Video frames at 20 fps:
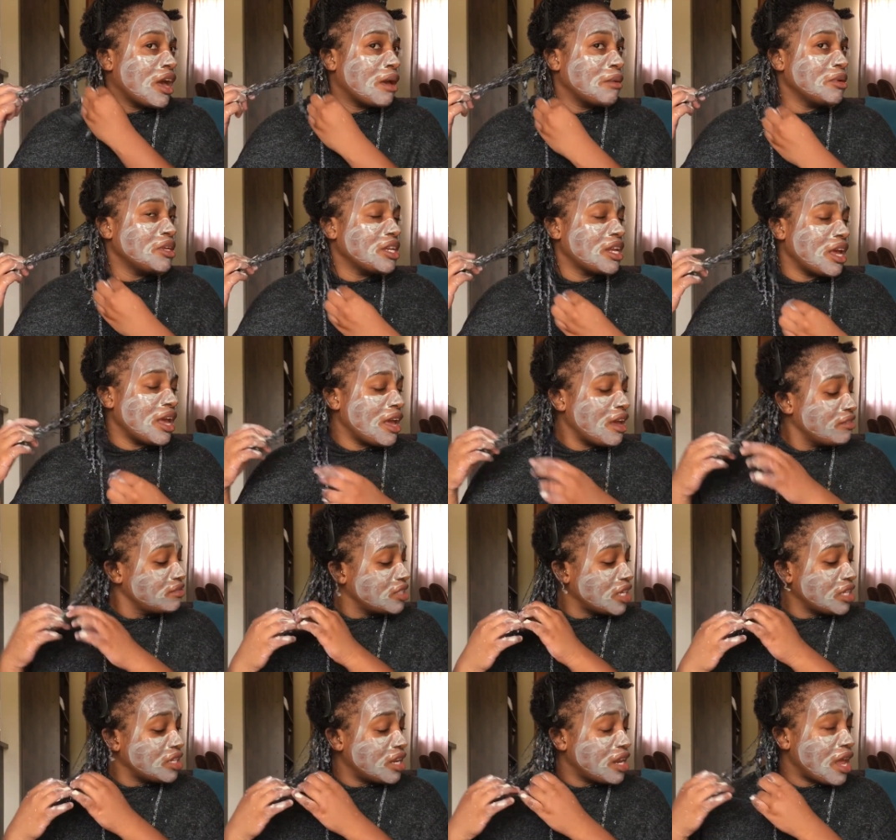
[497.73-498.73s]
I mean, I have
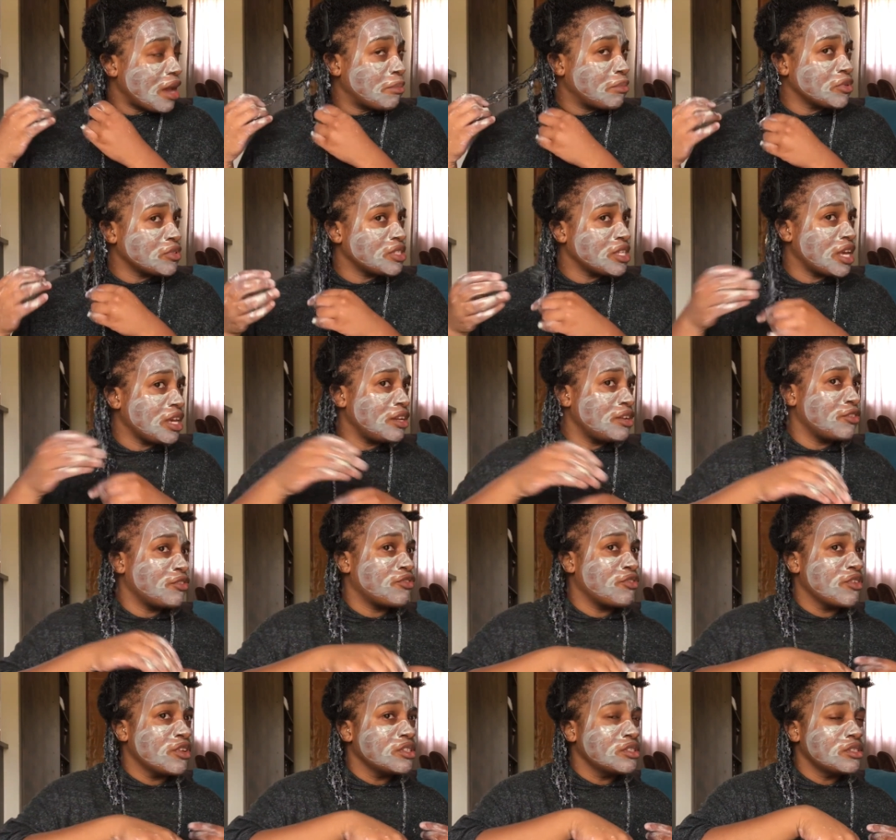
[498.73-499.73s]
done an apple cider
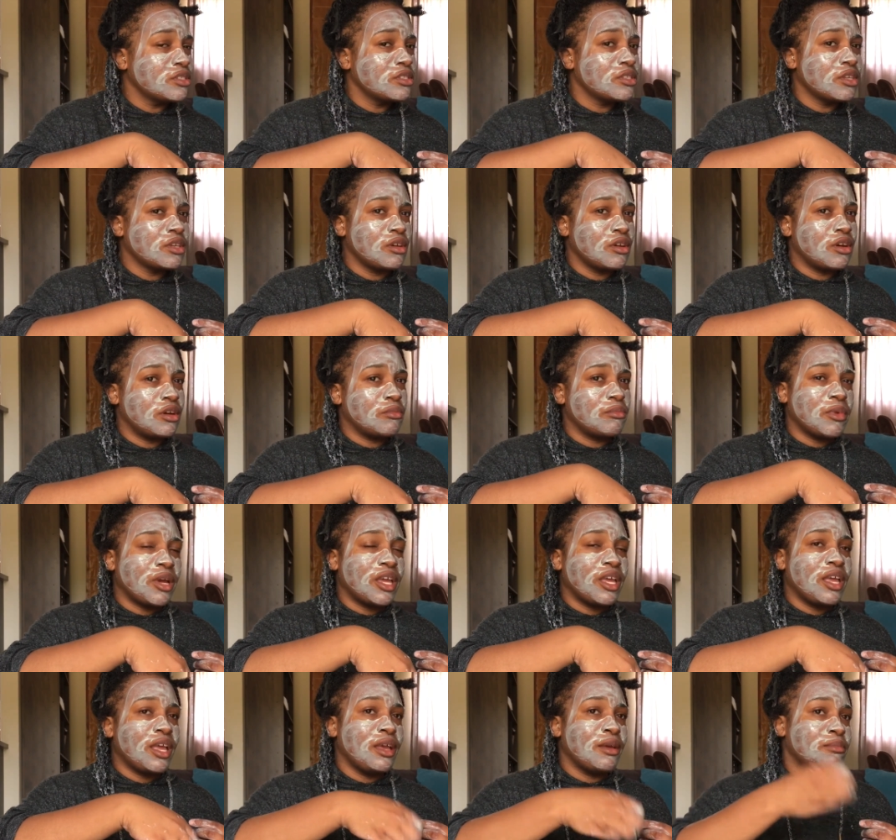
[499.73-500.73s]
rinse on my
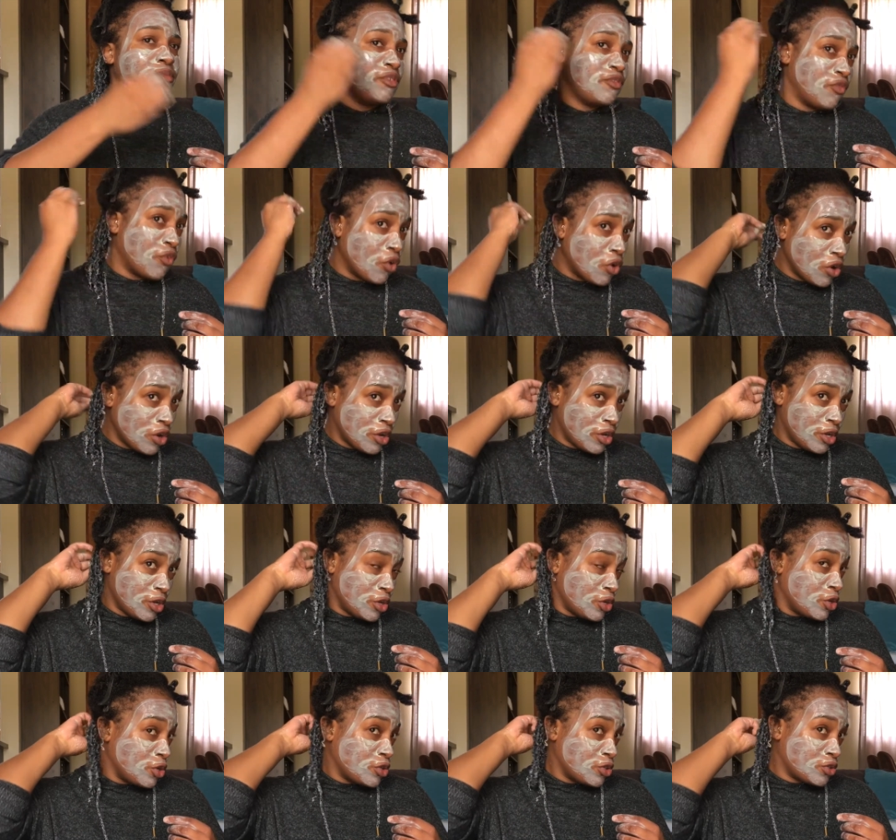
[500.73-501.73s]
hair before,
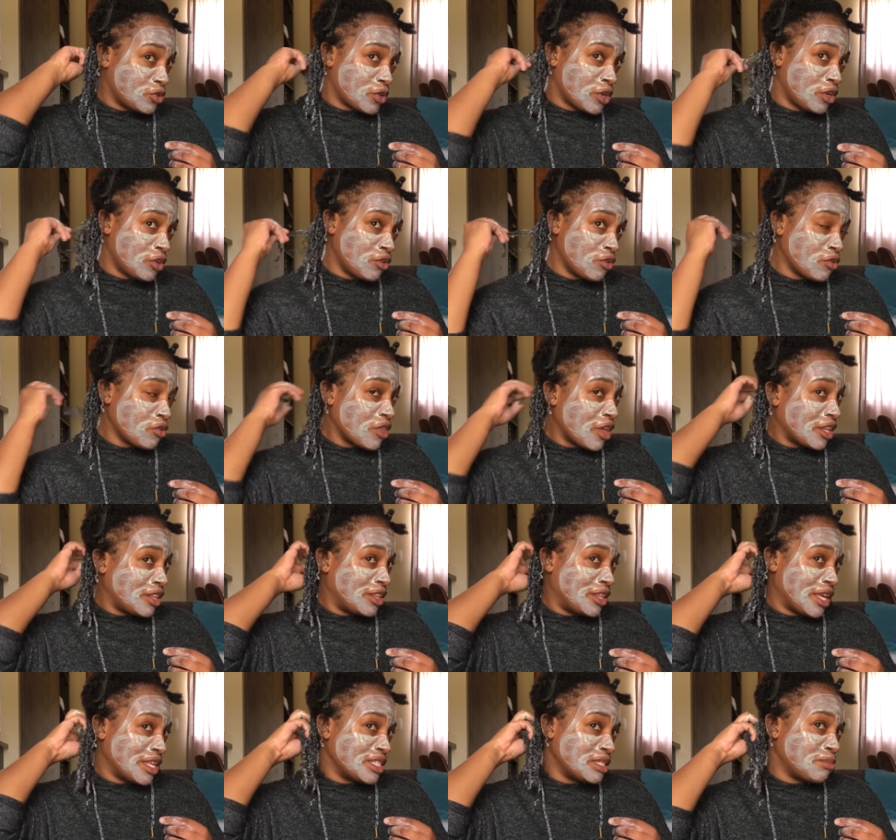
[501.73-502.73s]
so I know
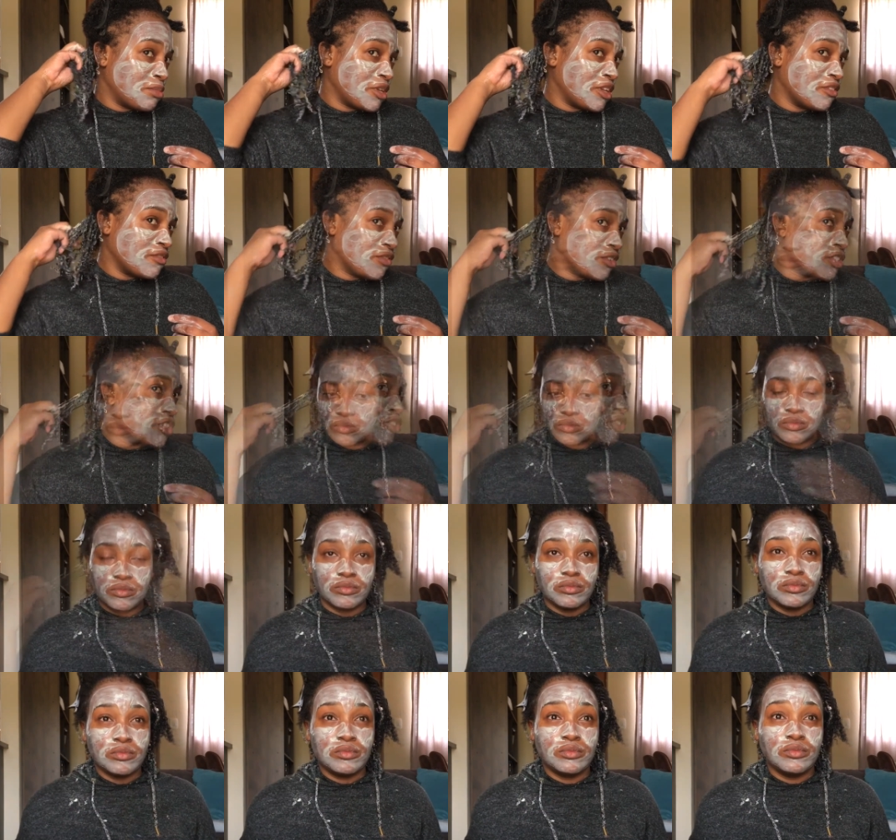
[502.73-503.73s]
that that's beneficial.